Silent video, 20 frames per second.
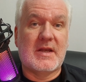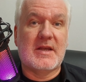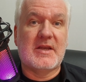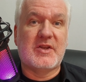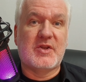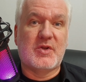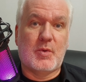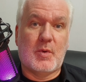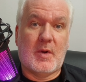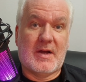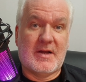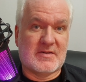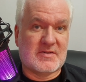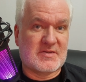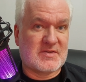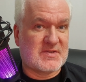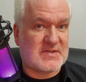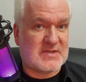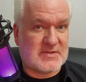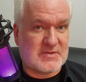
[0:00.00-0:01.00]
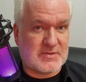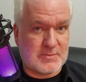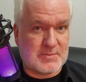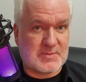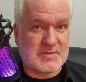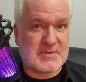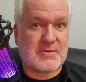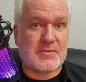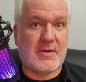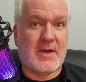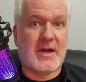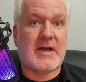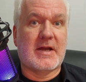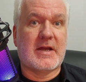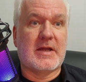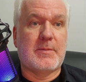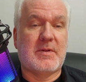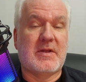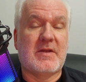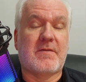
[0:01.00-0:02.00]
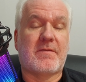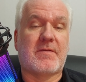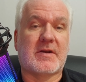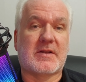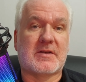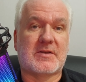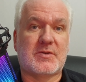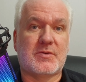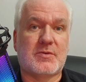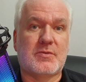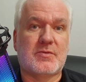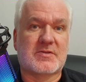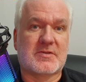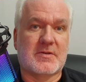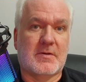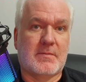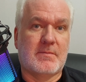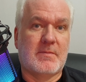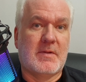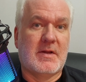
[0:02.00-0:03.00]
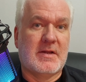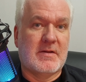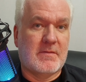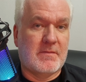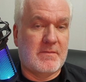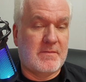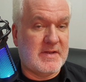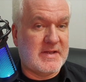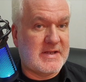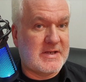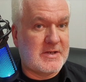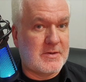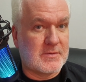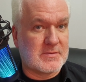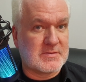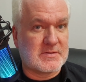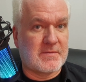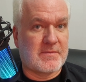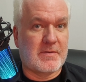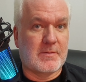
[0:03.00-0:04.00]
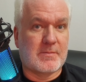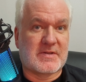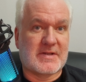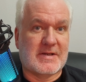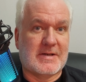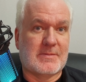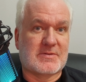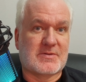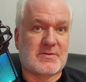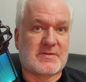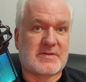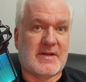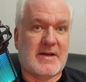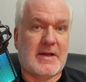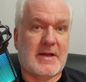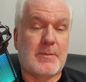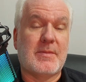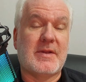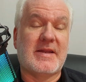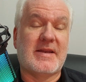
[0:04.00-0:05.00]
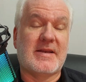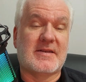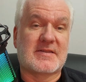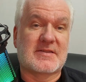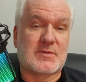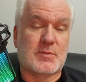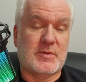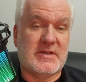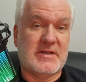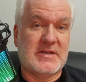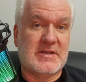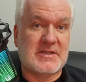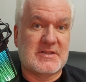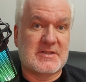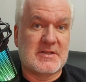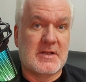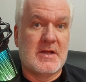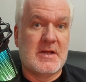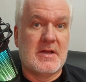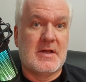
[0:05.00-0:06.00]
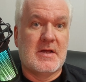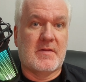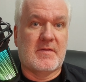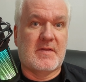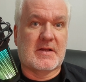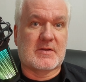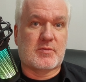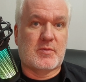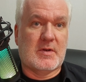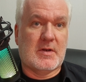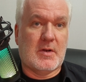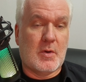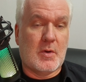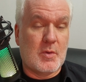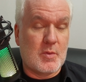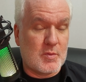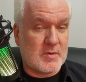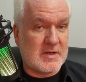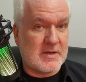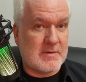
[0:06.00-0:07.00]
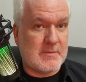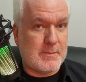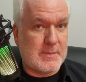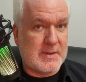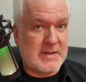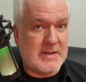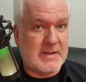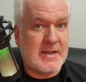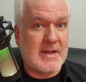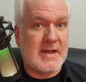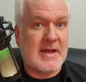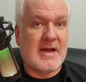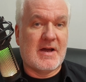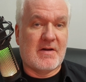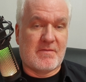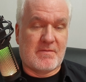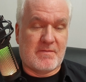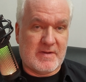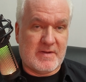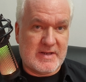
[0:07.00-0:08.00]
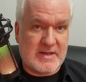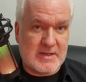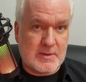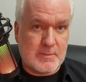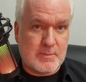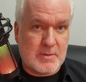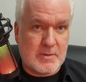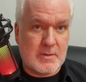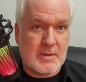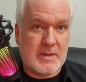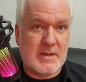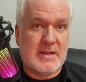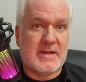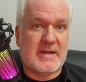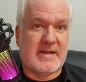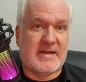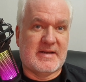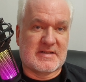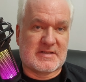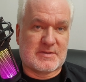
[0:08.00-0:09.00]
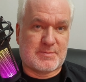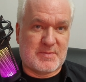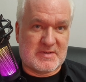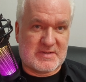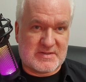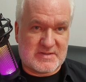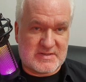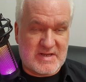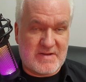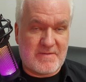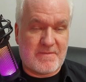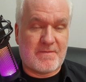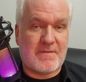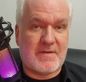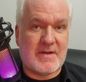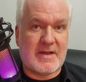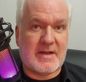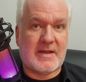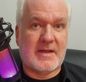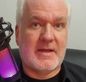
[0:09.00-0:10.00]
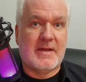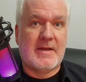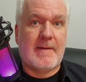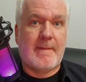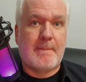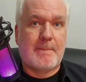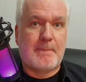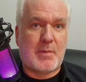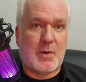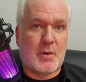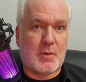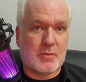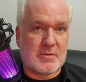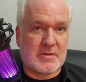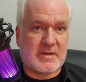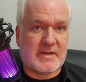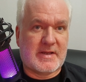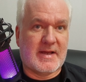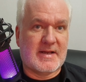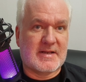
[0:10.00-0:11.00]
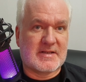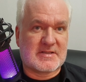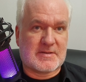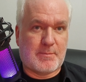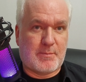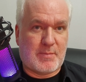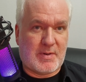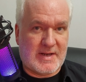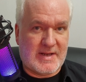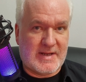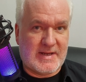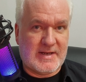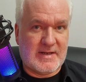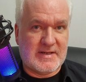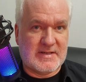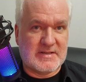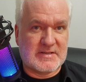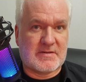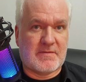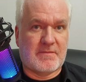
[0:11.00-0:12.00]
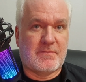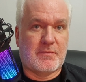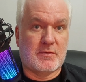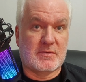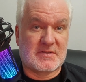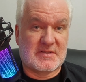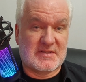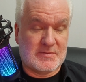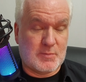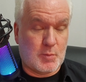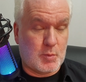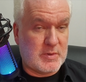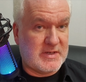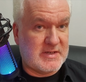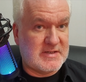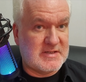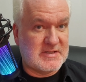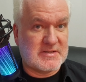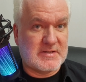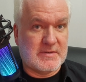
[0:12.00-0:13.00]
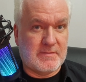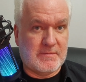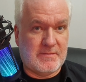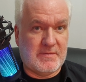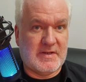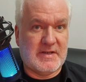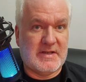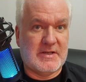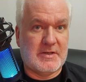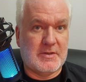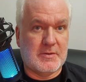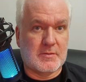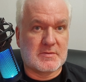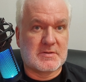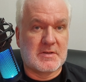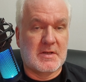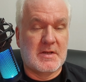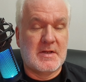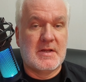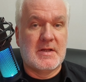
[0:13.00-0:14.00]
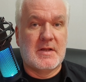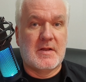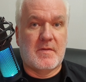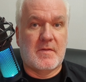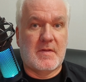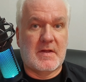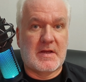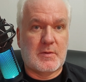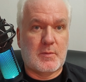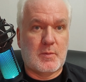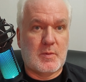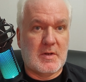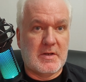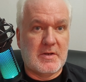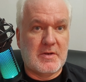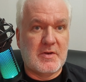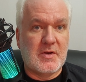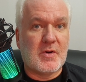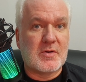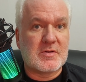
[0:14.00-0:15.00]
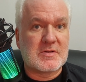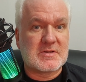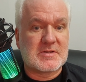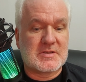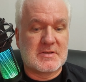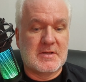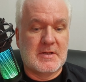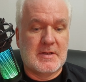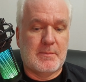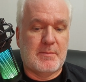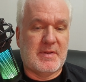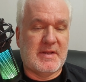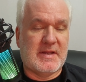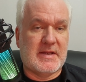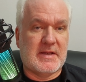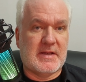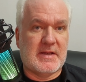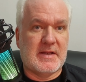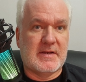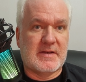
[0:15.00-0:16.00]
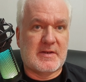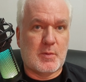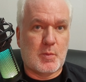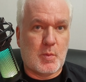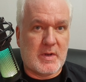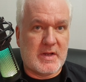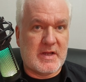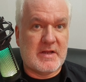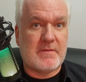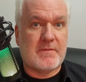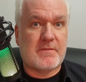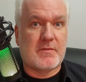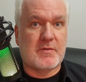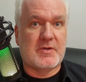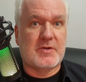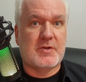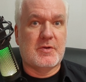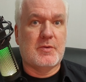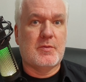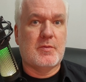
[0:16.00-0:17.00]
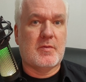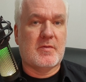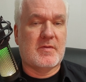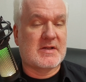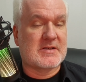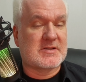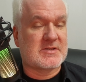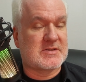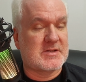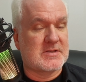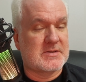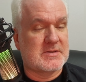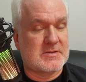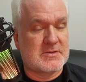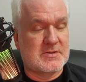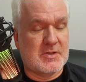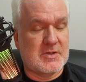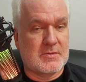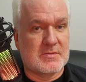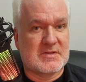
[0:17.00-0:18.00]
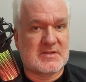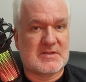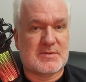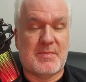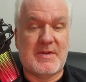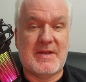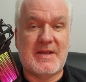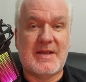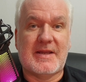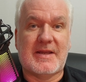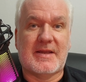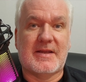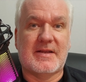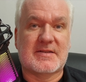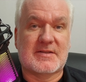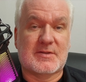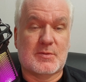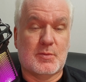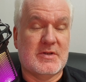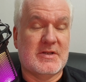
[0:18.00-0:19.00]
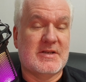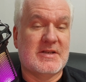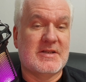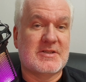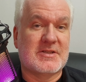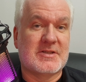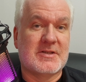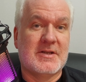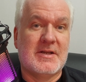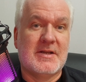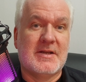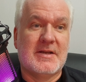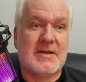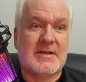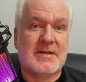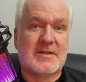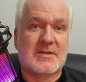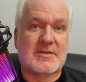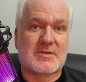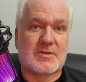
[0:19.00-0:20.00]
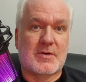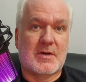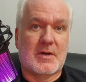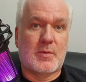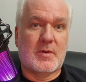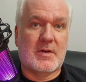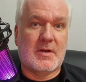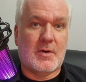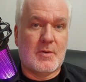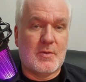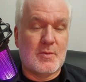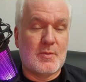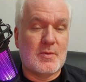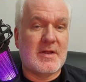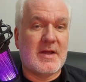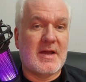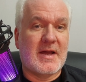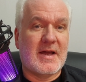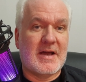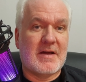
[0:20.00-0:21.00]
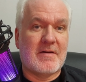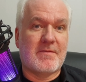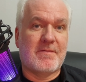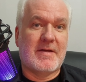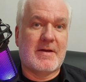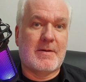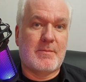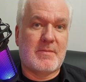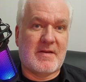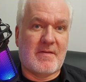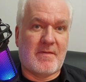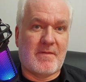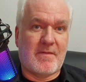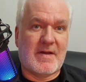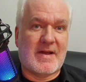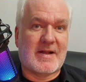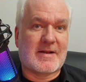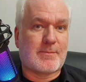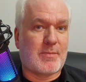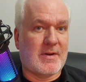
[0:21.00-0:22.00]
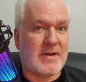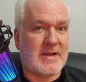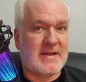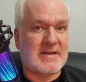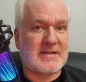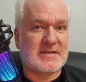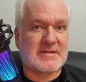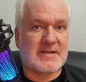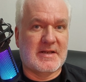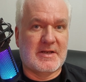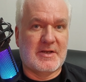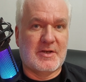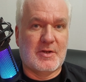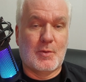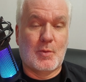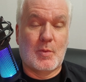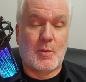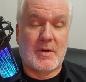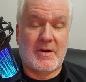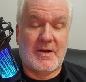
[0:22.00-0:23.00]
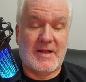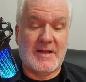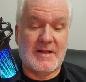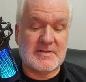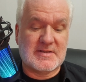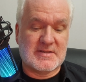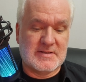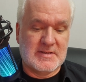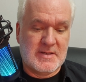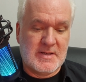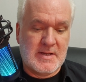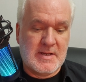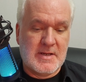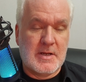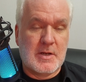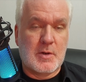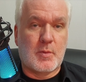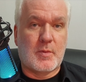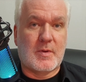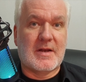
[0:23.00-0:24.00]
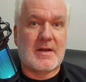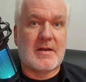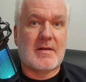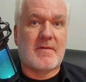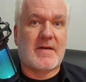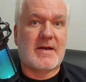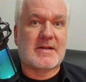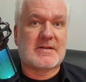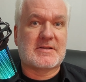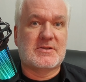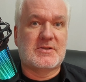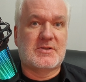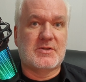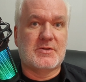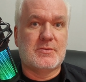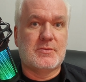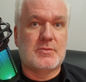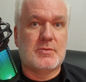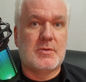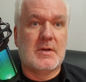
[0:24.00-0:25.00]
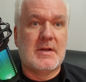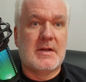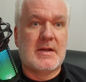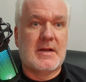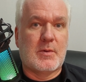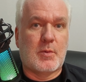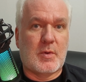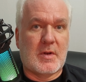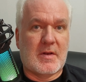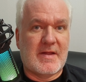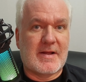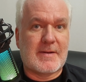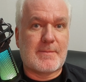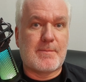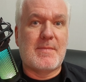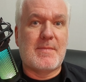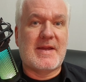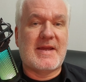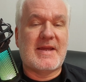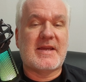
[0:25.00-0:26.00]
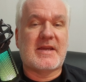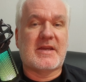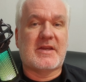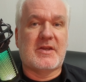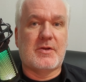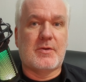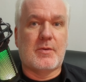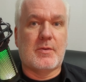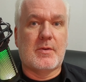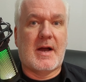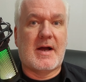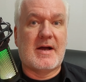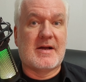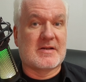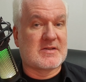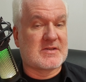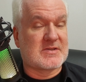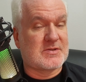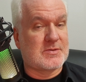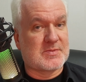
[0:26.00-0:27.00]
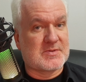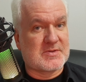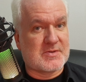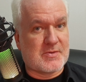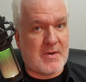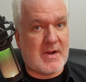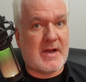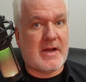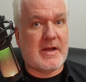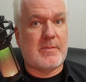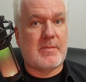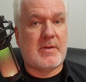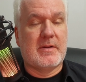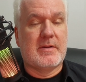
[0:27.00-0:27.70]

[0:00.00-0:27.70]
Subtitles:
you unsubscribe if I do some videos from time to time in Swedish that will only be available in a specific podcast playlist for Swedish videos? They will not be in the way for you that don't speak Swedish, so I will only have them in that place and nowhere else. Will that make you unsubscribe?